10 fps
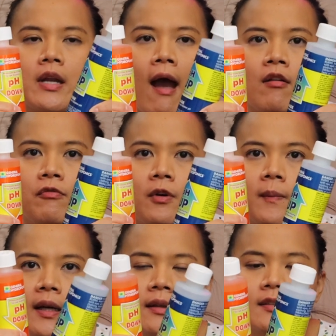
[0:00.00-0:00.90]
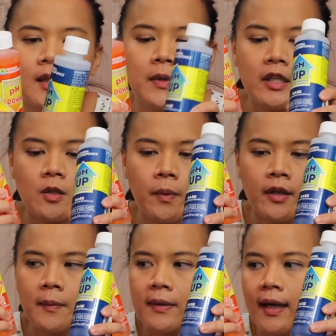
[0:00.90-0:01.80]
down for my
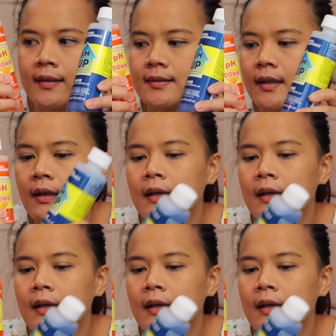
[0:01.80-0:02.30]
semi-hydroponic plants.